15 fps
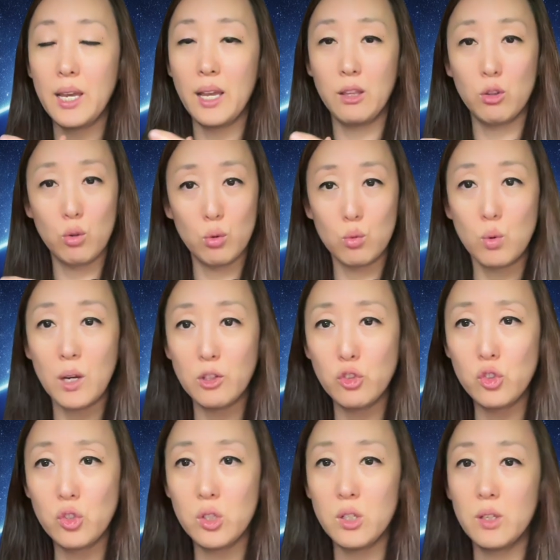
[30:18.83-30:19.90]
and to
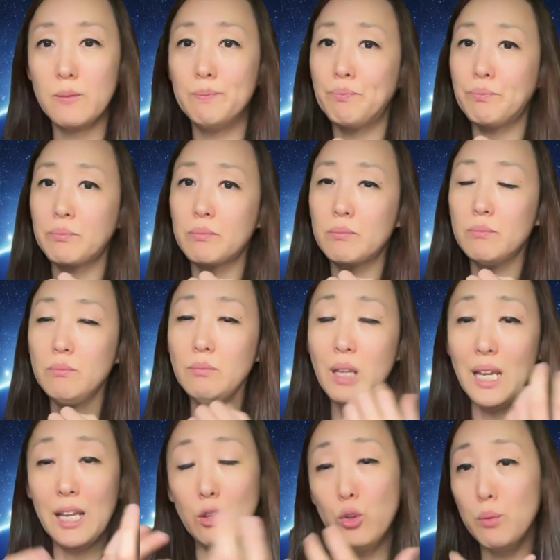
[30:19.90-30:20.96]
question
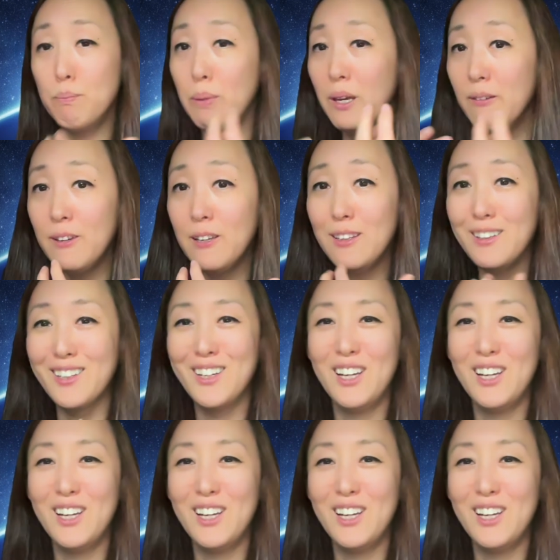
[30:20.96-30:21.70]
and to pivot.